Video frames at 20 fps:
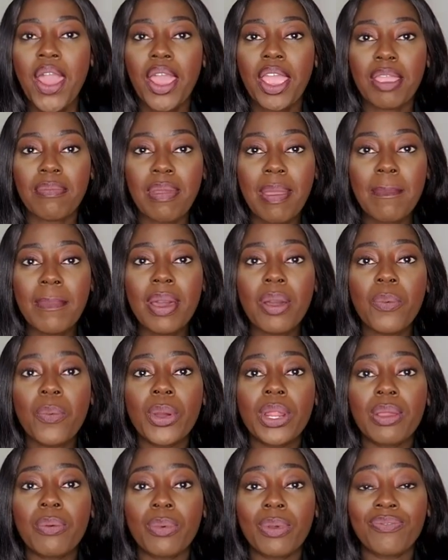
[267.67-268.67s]
I remember
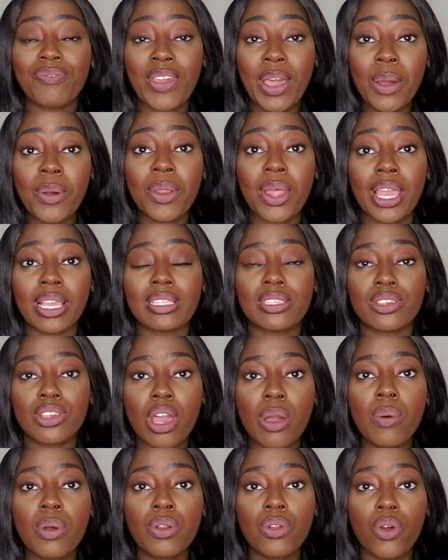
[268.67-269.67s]
what it felt like to
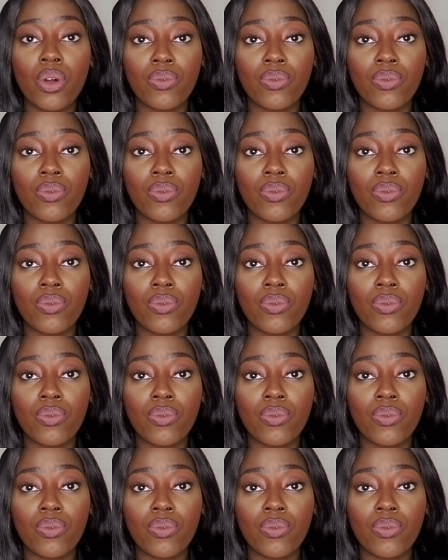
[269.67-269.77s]
go on